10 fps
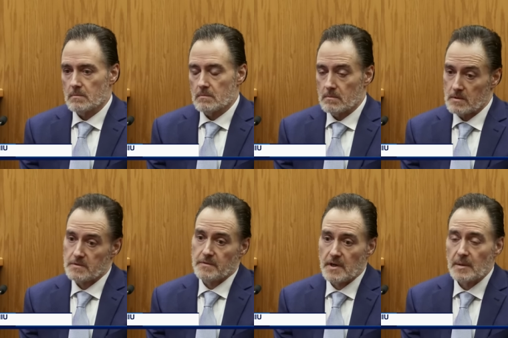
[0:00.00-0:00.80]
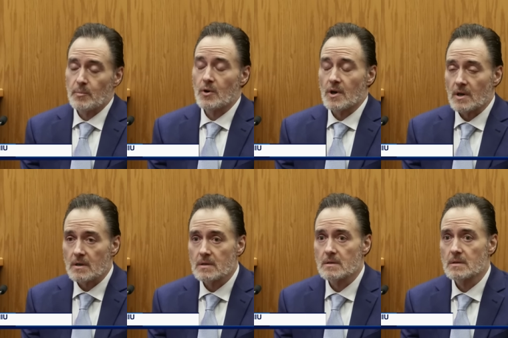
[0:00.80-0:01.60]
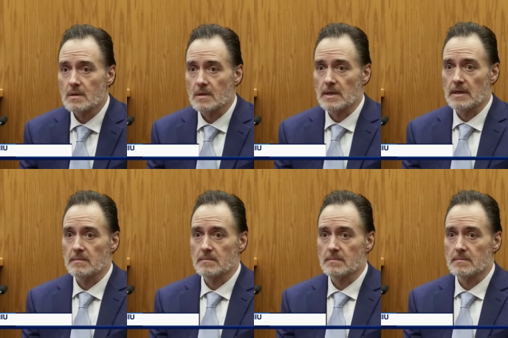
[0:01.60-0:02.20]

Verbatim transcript: Was very poor. Okay. Yeah.